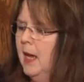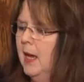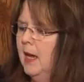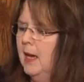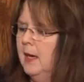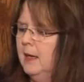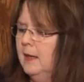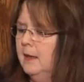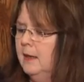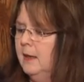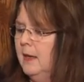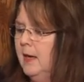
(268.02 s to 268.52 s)

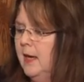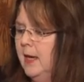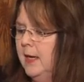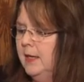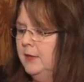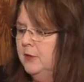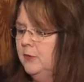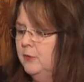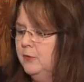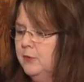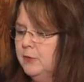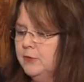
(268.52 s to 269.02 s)
I
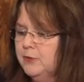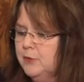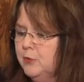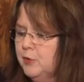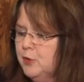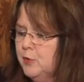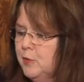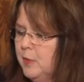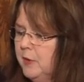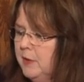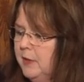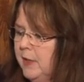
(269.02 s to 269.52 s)
know the
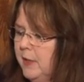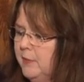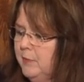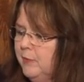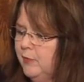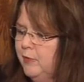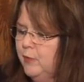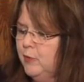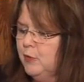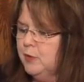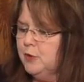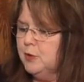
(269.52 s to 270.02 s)
social work labor
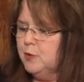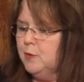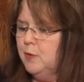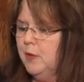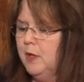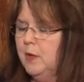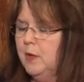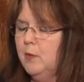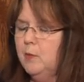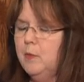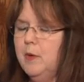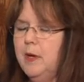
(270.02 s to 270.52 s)
force
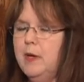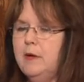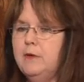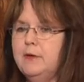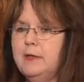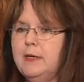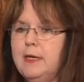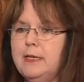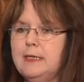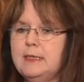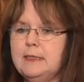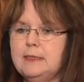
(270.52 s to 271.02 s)
quite well,
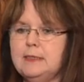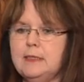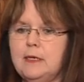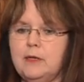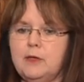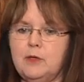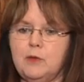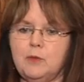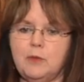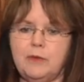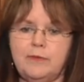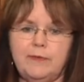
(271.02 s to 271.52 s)
and I can tell you
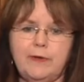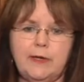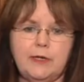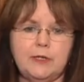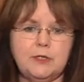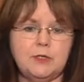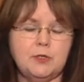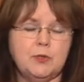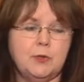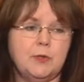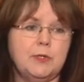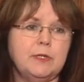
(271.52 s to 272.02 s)
that we've had a
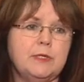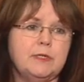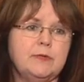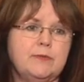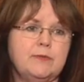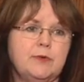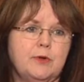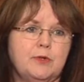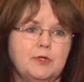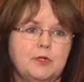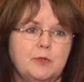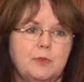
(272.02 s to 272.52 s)
shortage of
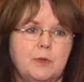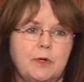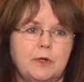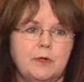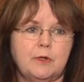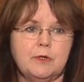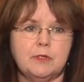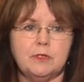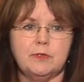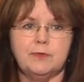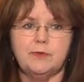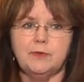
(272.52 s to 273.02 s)
social
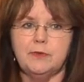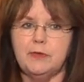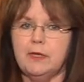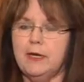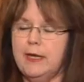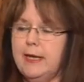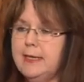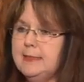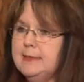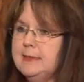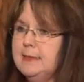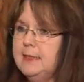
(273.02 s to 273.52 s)
workers for the
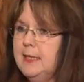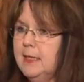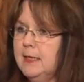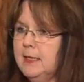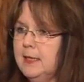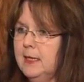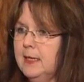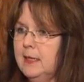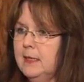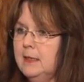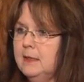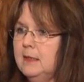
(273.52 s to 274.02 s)
last
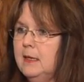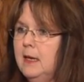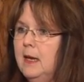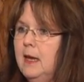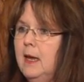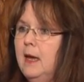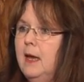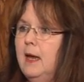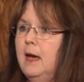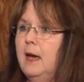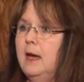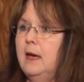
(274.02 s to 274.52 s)
decade.
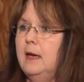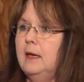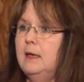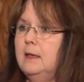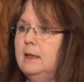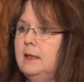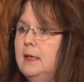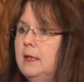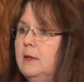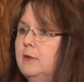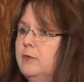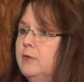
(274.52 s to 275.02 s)

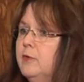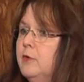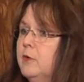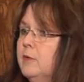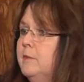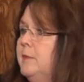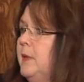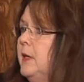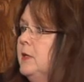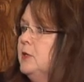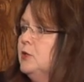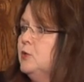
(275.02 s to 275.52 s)
Over
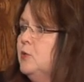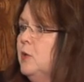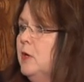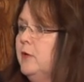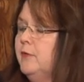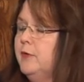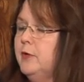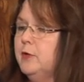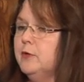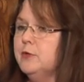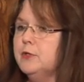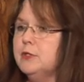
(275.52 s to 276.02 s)
about 12
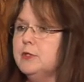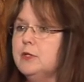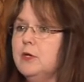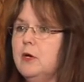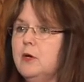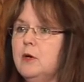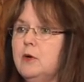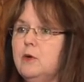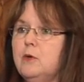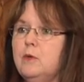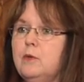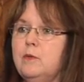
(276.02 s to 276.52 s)
years
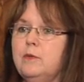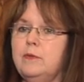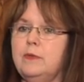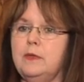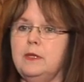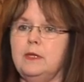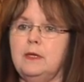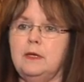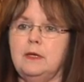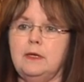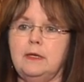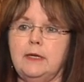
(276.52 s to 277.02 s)
ago,
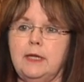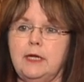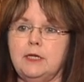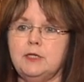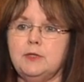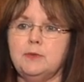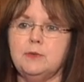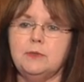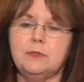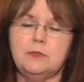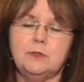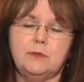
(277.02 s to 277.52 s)
the
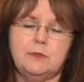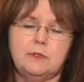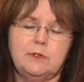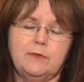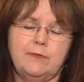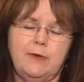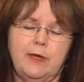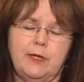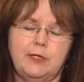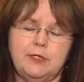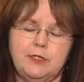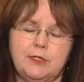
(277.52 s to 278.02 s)
National Institutes of
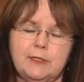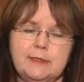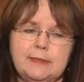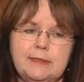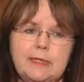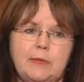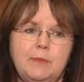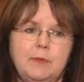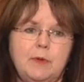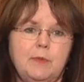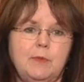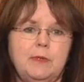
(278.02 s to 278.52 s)
Aging
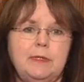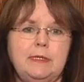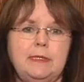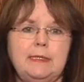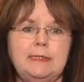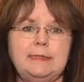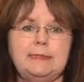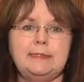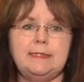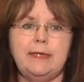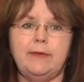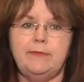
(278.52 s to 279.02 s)
said we would
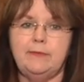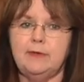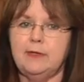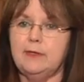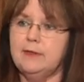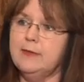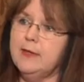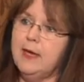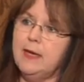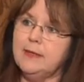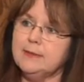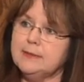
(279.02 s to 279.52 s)
need
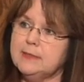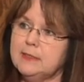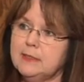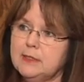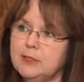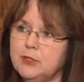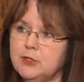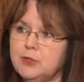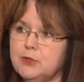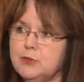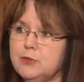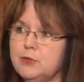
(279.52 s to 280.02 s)
70,000
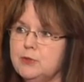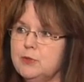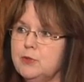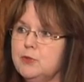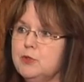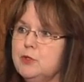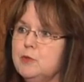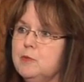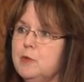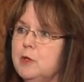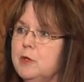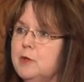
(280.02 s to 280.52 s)
additional
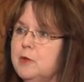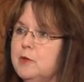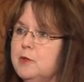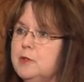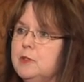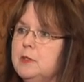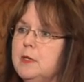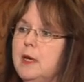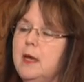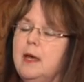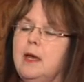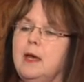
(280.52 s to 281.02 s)
social
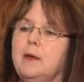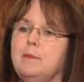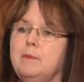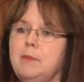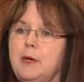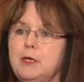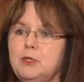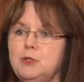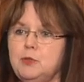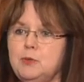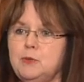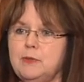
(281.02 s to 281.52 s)
workers.
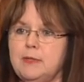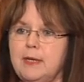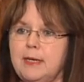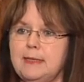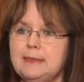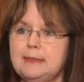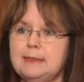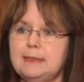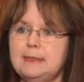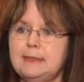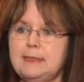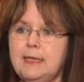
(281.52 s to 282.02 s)
By
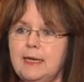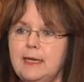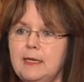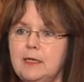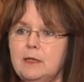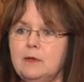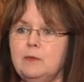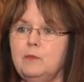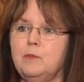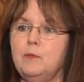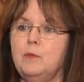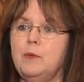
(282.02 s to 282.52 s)

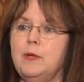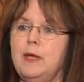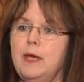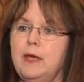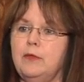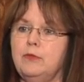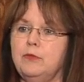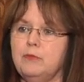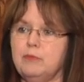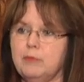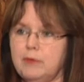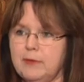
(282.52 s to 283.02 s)
2010, we
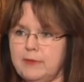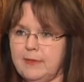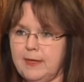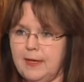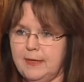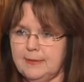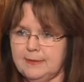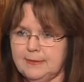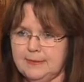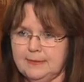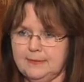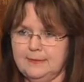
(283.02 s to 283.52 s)
had
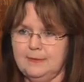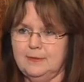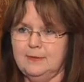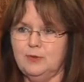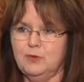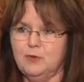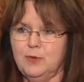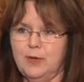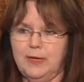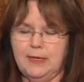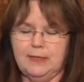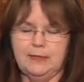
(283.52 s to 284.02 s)
3,000
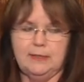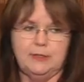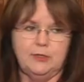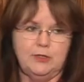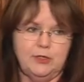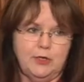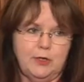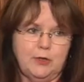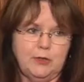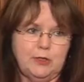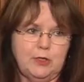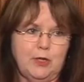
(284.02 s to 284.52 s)
trained in
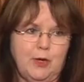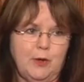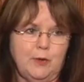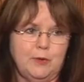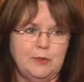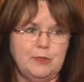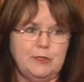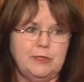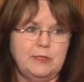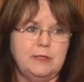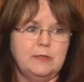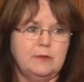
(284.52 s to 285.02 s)

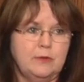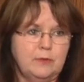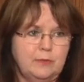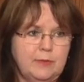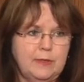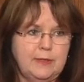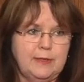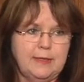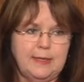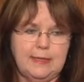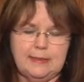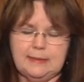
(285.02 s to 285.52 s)
gerontology in
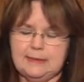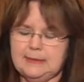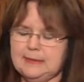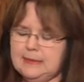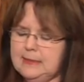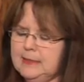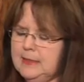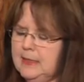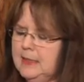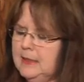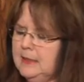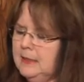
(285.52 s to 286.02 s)

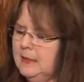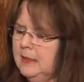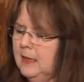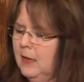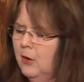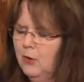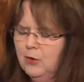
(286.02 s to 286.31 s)
2010.